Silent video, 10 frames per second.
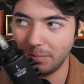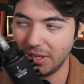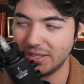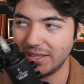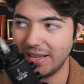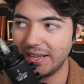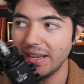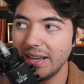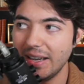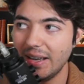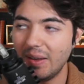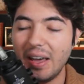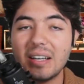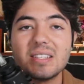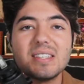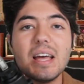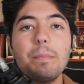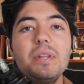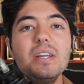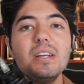but it's like
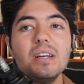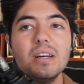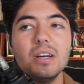accepting